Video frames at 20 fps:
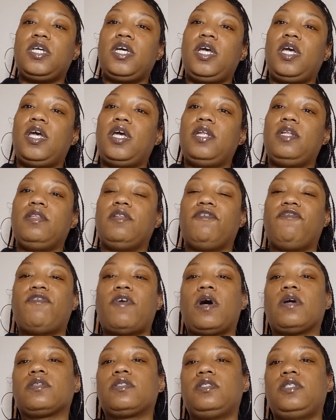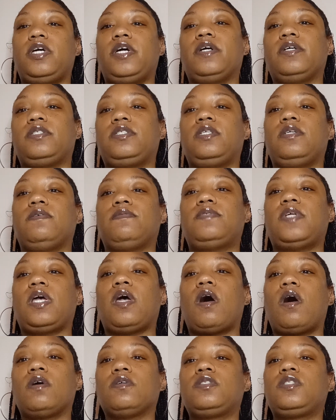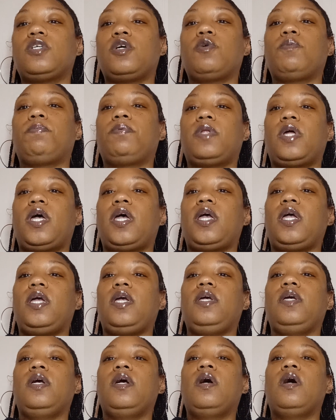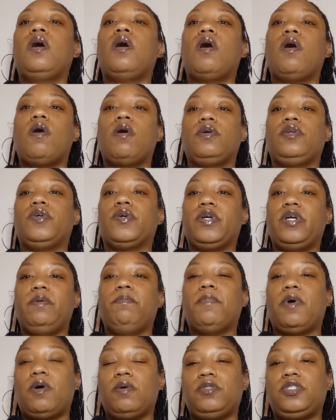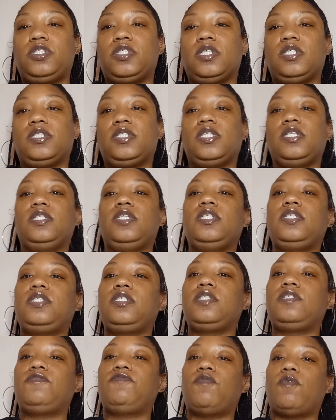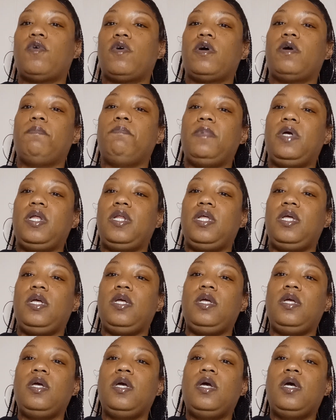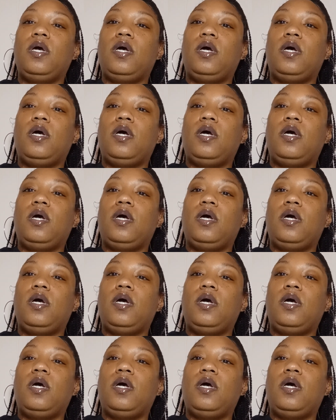and the false narratives, they also play on your emotions. And this is for many